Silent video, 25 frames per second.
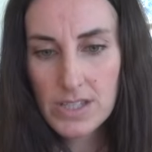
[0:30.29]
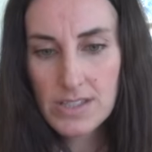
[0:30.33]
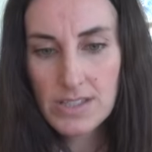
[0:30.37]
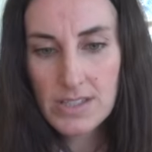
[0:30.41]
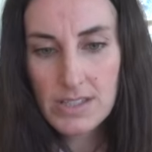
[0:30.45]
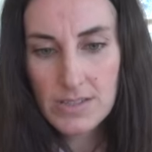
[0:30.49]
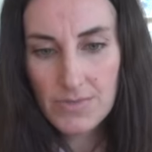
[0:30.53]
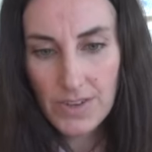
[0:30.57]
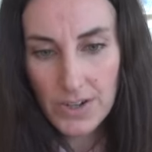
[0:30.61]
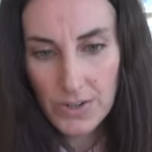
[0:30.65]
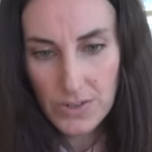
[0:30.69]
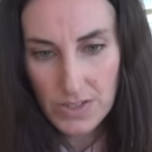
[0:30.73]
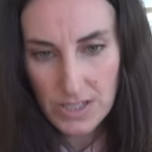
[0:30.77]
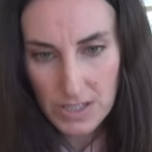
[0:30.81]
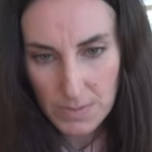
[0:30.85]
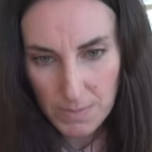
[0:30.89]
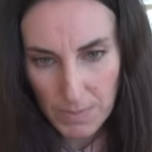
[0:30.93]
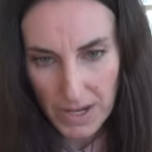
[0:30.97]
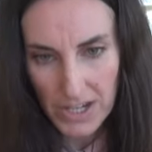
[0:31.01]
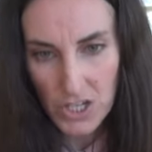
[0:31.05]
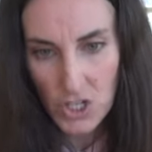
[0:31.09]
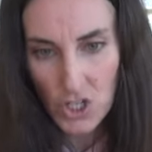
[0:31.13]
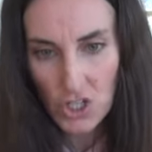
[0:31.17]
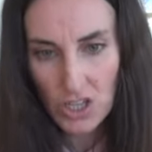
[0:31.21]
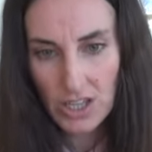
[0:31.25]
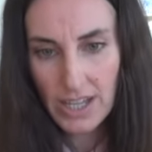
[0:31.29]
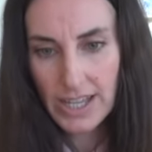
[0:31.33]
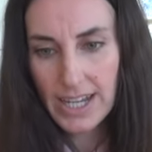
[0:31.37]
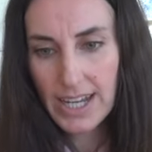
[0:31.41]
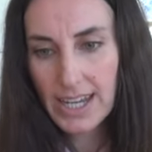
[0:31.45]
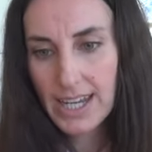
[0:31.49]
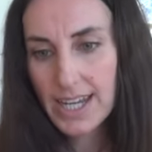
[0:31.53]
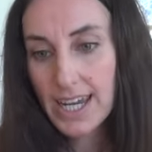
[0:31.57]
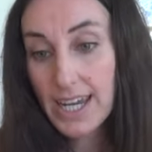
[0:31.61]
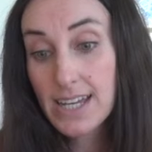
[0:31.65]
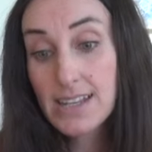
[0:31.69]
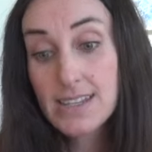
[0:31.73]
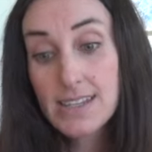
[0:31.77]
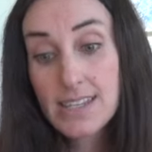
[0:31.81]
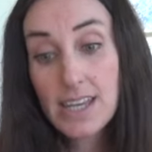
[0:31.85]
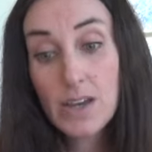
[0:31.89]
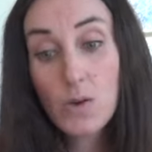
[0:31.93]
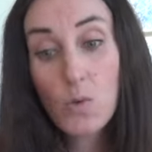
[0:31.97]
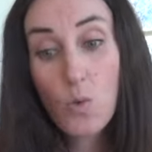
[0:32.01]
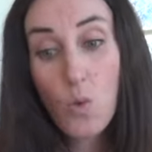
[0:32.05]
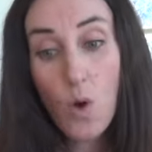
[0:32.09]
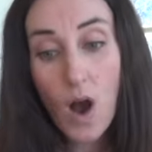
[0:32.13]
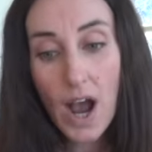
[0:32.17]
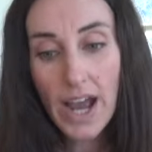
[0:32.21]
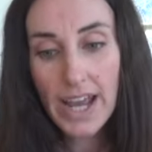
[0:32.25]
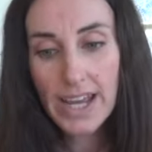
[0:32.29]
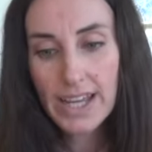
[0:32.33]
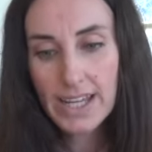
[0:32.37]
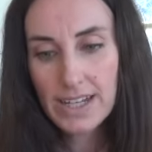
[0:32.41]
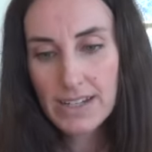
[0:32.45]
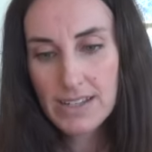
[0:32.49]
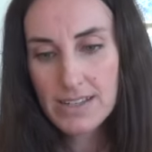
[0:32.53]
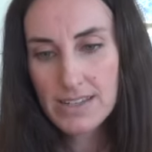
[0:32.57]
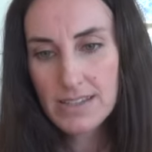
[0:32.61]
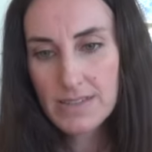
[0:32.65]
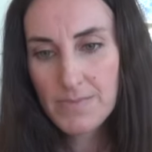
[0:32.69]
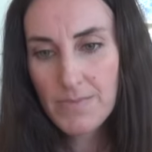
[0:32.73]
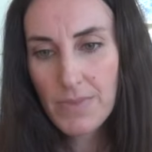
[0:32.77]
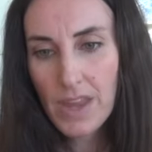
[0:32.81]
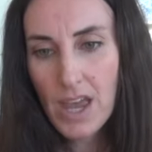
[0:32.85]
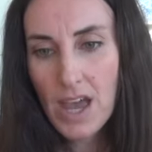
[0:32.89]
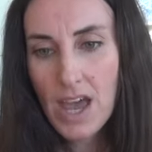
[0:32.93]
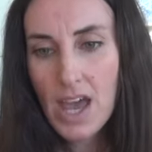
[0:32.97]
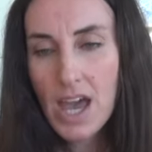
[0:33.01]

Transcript: this is very special, and I can say why it is.